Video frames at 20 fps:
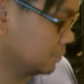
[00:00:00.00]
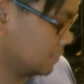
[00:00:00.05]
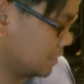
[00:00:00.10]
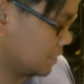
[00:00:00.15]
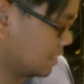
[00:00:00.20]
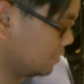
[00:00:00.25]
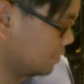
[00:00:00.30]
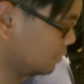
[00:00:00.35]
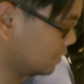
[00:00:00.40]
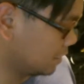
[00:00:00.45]

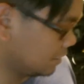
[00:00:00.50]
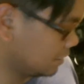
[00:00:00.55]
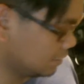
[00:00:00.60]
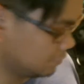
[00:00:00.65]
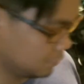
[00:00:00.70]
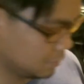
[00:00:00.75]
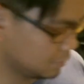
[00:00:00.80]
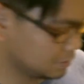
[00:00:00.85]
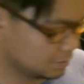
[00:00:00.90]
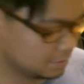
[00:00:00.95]
and what I did
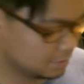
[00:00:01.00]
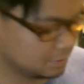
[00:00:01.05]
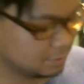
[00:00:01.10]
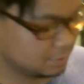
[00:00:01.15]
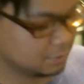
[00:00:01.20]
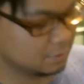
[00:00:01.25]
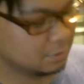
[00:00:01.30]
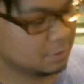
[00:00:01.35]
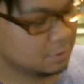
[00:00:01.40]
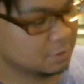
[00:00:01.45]
was
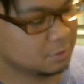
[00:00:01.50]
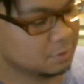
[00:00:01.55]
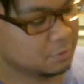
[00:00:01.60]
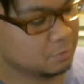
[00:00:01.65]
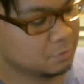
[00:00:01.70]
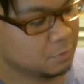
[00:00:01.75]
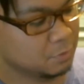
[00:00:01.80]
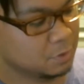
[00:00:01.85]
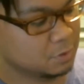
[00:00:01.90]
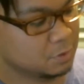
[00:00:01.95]
there's
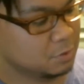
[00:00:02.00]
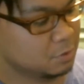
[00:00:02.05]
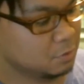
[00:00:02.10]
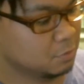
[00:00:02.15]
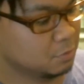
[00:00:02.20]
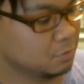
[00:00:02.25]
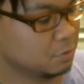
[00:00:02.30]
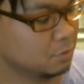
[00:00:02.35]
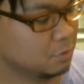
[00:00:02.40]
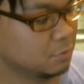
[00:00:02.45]
1, 2,
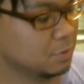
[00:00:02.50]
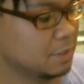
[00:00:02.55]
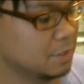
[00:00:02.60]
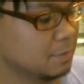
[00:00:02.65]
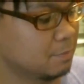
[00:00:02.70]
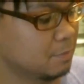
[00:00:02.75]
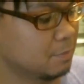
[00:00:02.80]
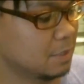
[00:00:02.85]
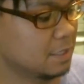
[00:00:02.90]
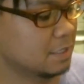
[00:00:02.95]
and 3
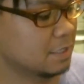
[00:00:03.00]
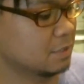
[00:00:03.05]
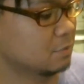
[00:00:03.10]
places